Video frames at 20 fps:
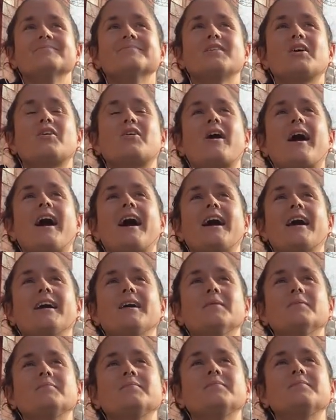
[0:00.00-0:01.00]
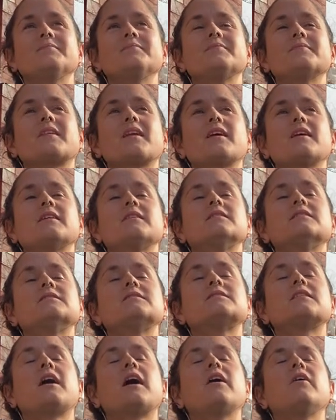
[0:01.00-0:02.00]
Okay,
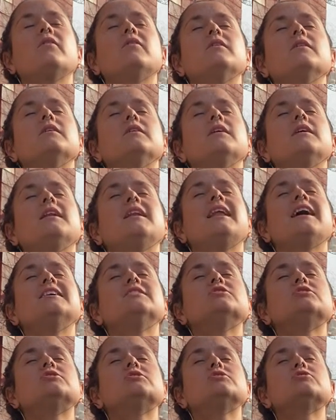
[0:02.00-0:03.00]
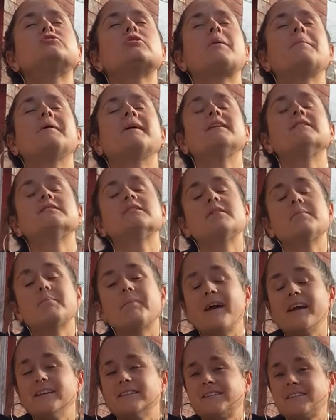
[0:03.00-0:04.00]
so let's just drop into the
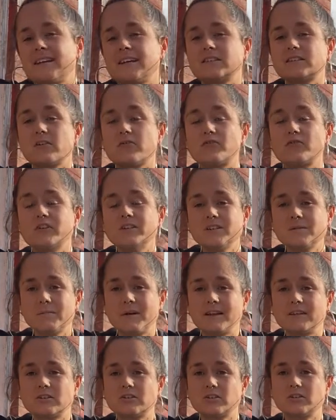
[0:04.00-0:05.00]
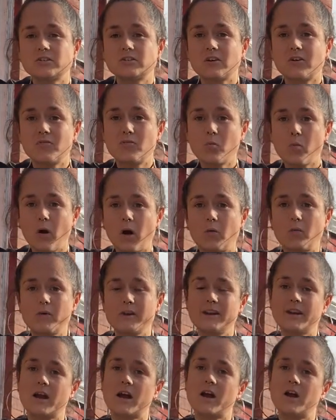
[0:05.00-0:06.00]
basics, the fundamentals of what
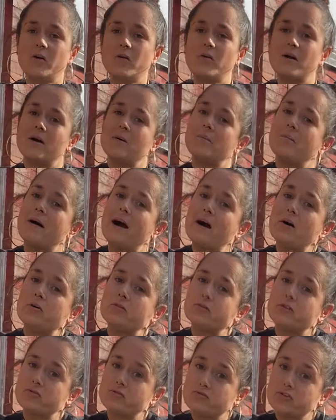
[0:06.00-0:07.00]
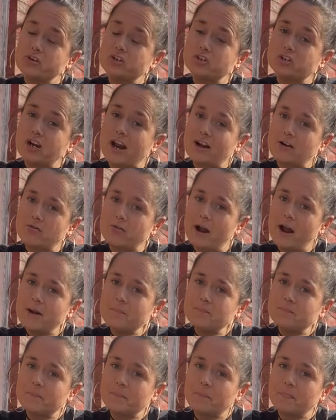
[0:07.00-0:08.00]
we know about the root chakra.
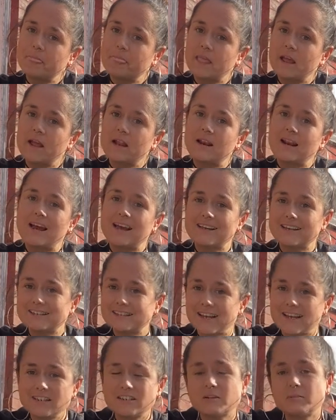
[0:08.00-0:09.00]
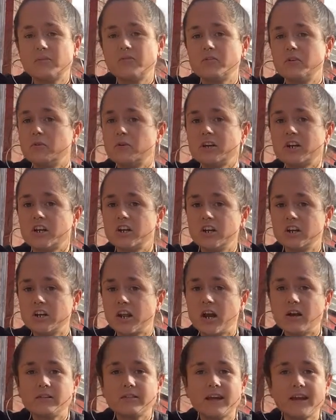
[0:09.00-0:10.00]
Like I say, some of you are going to
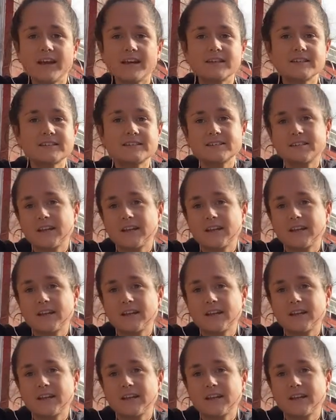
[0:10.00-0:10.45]
know this,